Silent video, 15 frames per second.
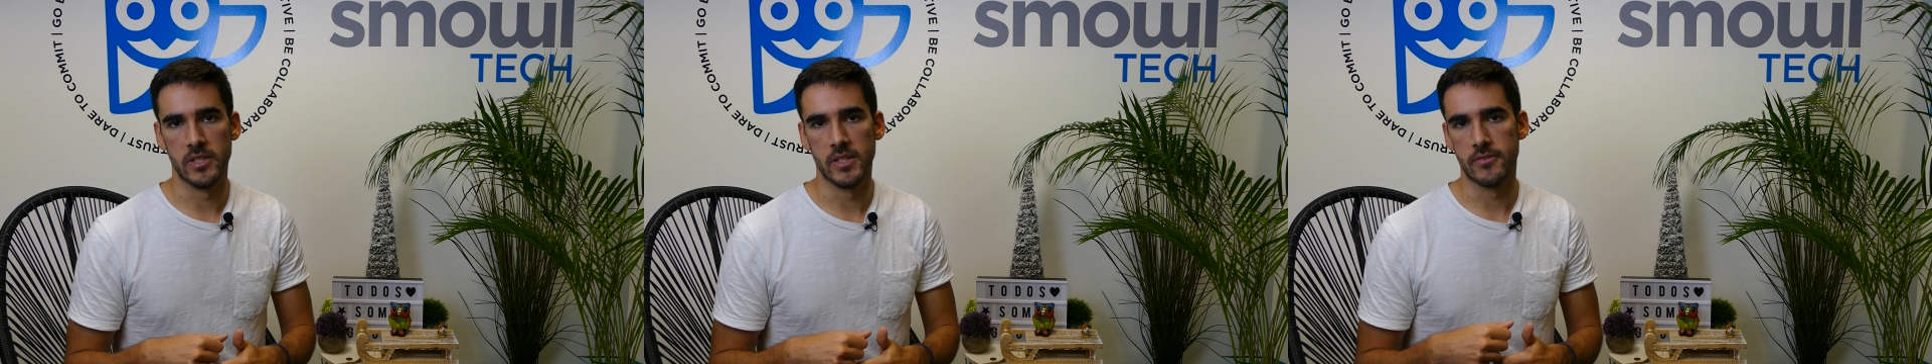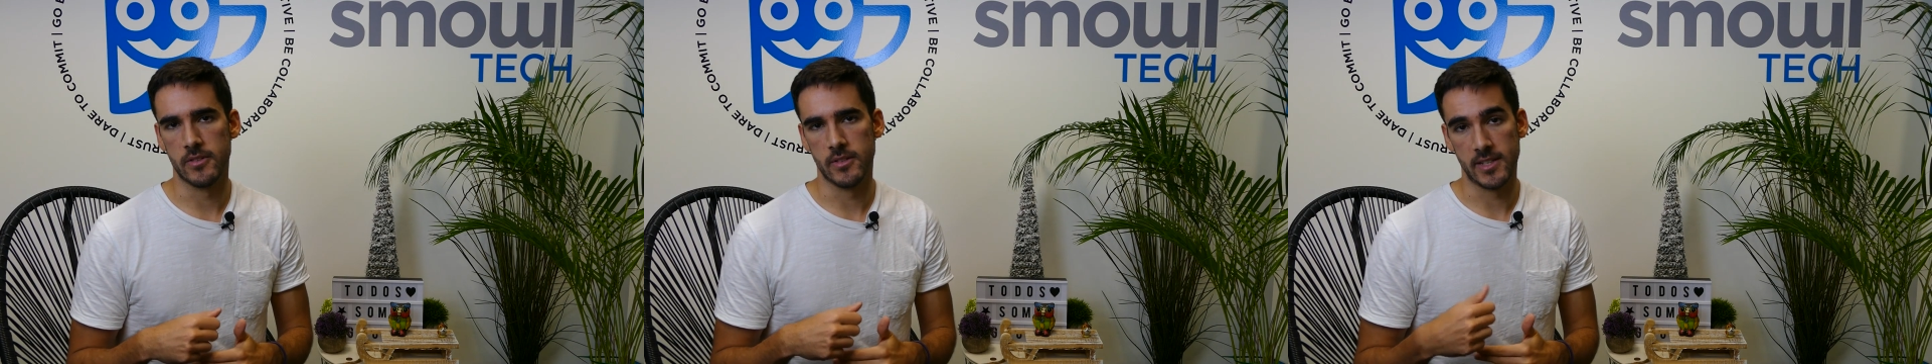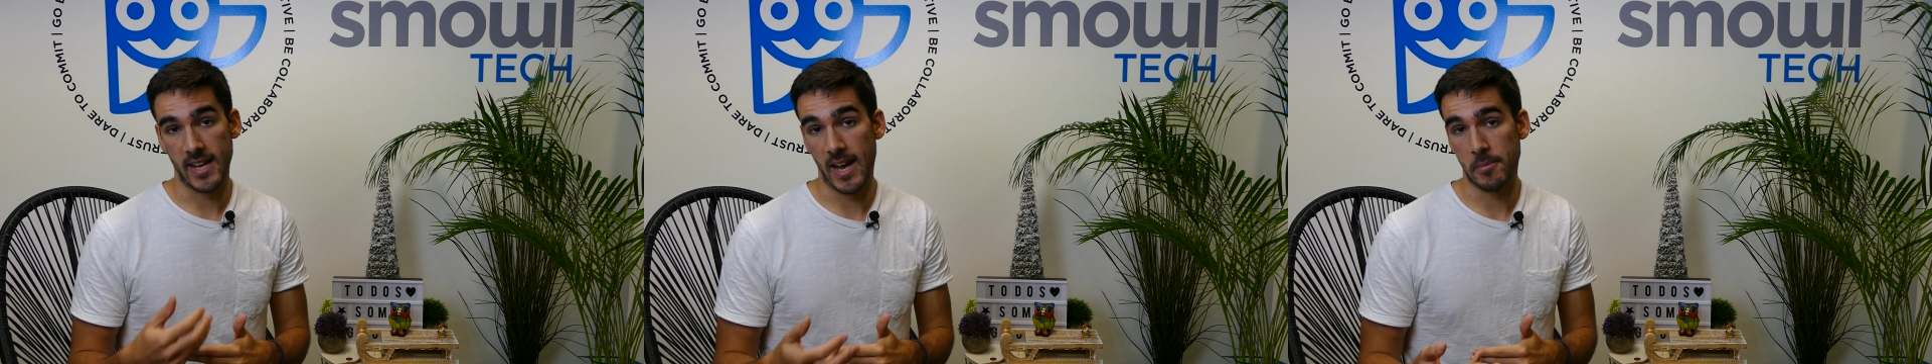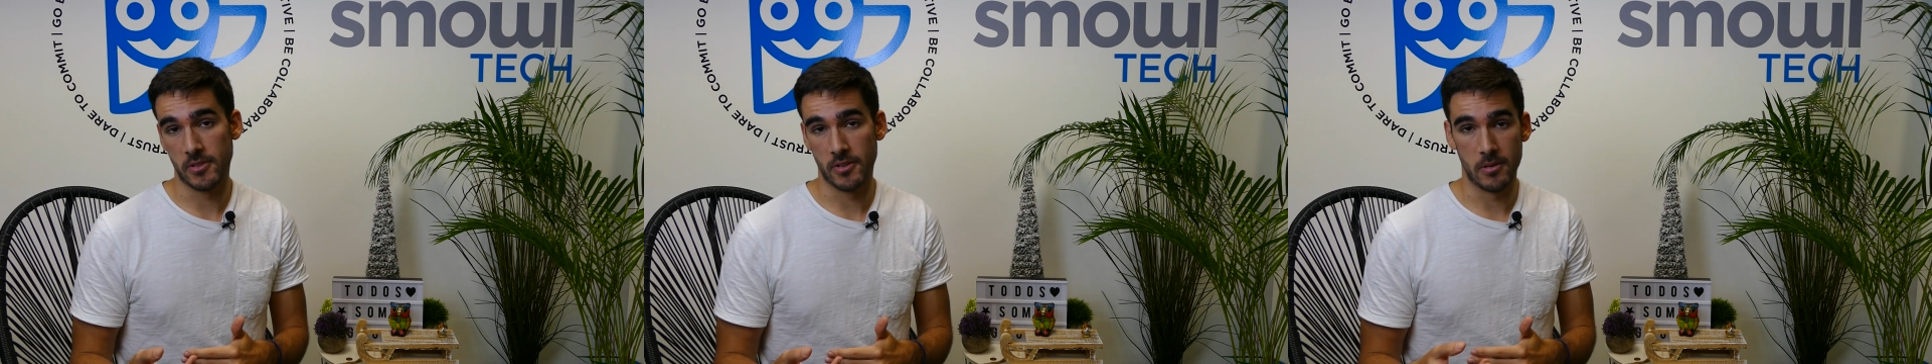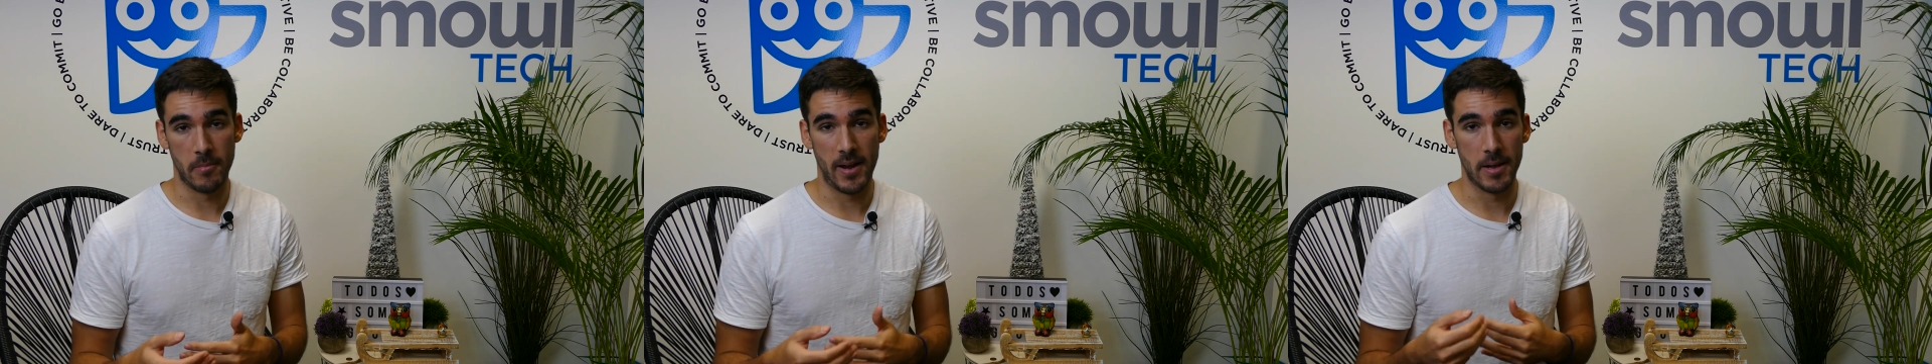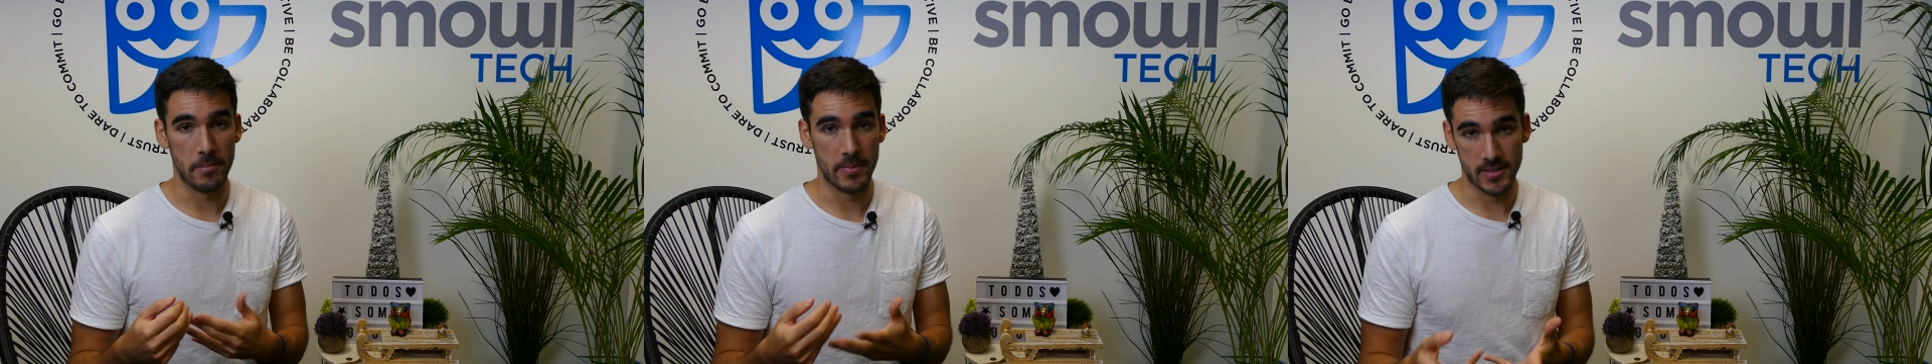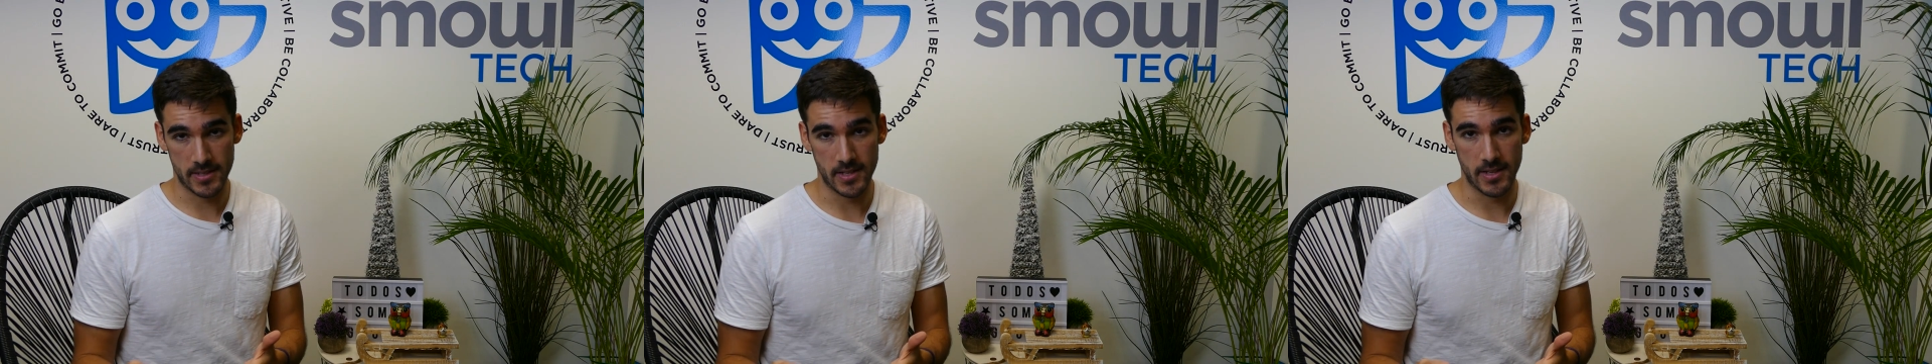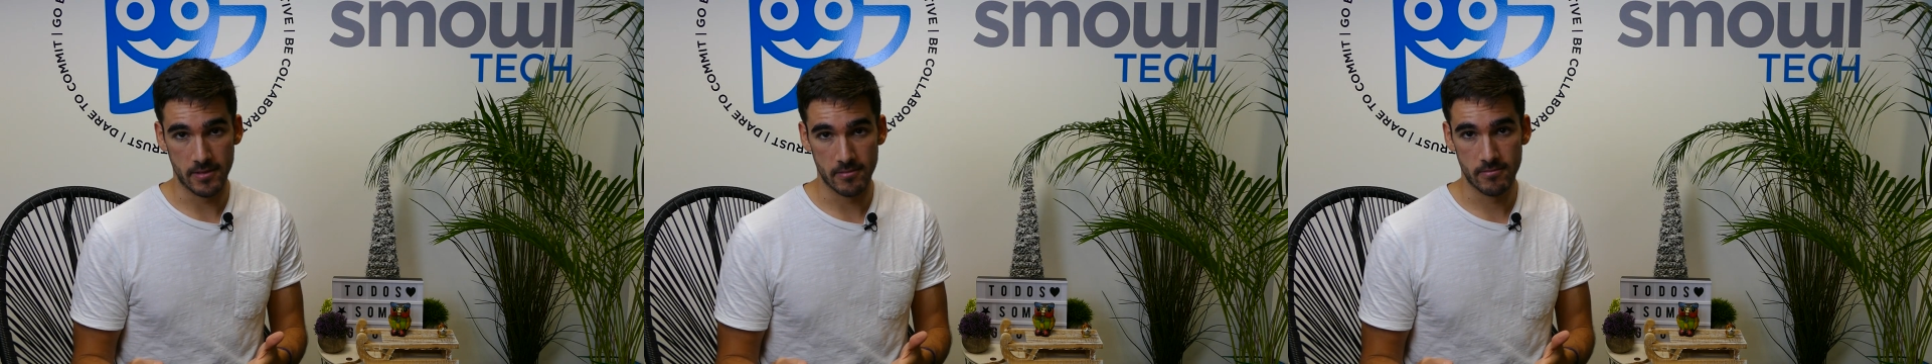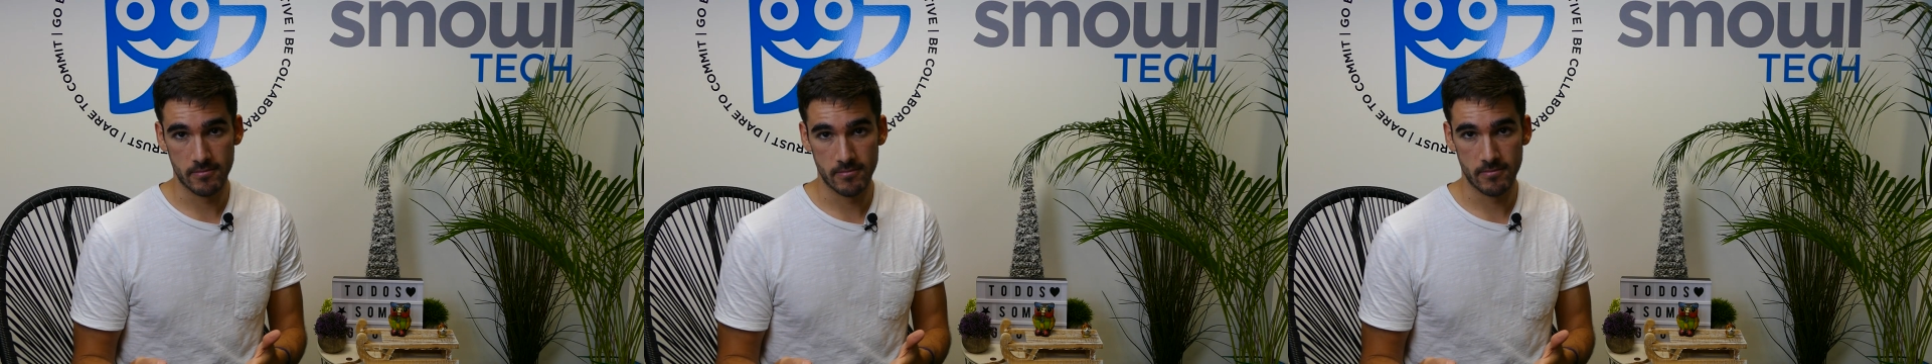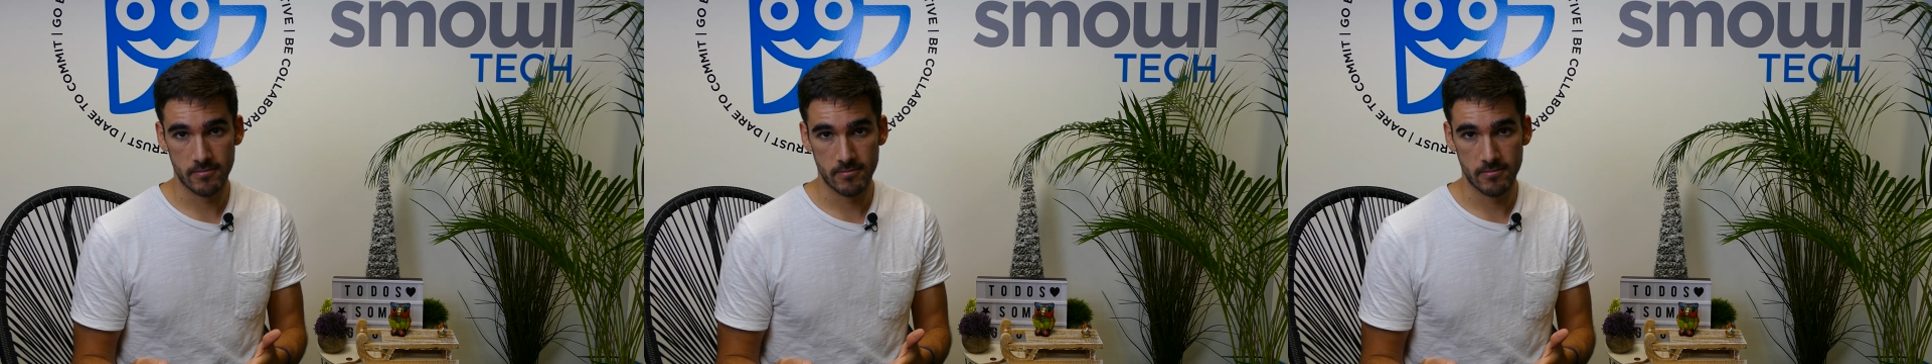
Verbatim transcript: open different tabs on my P C.